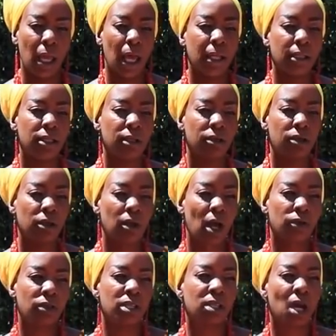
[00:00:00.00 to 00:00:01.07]
And
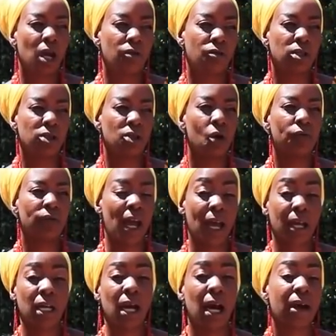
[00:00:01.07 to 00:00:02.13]
this unresolved
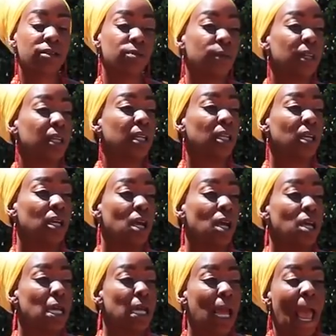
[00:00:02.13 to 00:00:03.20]
anger has been
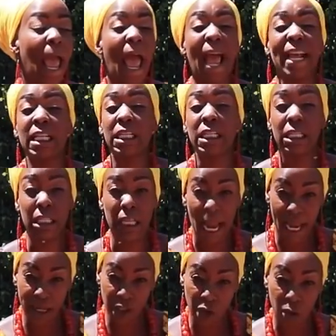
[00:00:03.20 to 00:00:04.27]

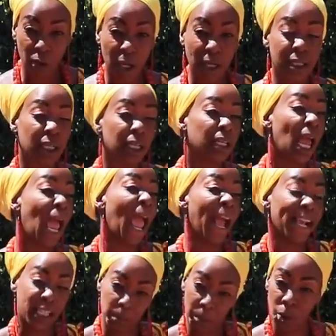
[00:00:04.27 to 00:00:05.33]
exaggerated
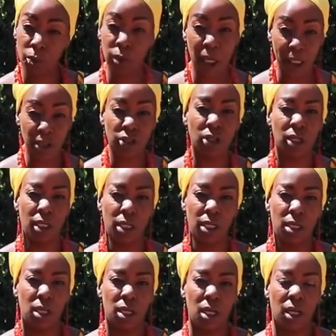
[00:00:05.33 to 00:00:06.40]

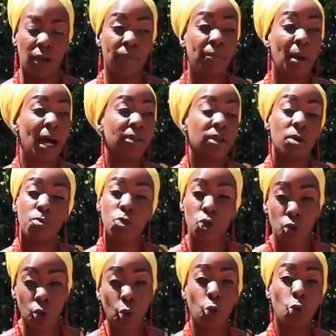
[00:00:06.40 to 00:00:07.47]
exponentially by the
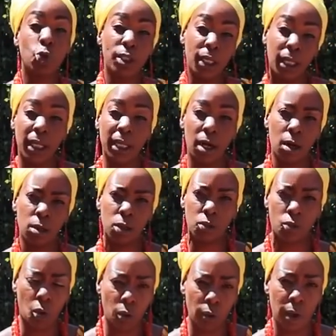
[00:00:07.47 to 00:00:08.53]
Muzungu telling our
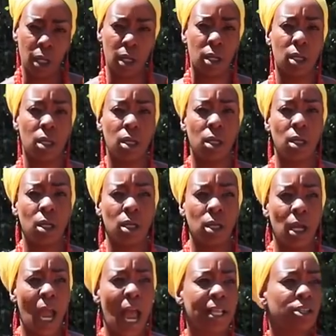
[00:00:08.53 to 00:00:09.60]
story.
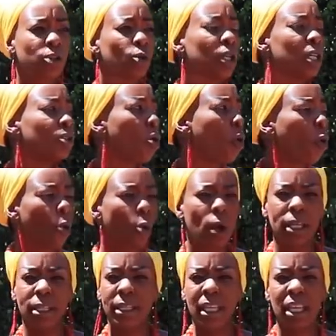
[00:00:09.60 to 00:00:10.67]
And so he's
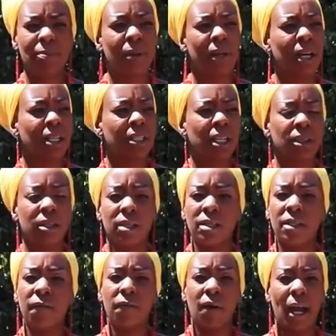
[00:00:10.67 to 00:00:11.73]
always keeping us in this
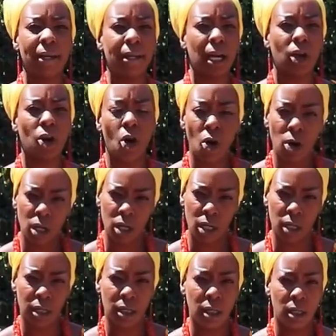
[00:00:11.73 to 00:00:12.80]
divide and
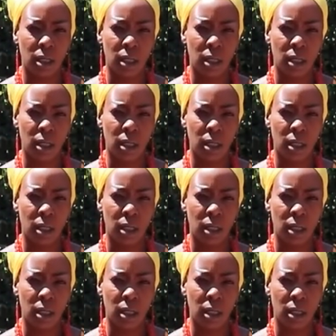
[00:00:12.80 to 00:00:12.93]
conquer.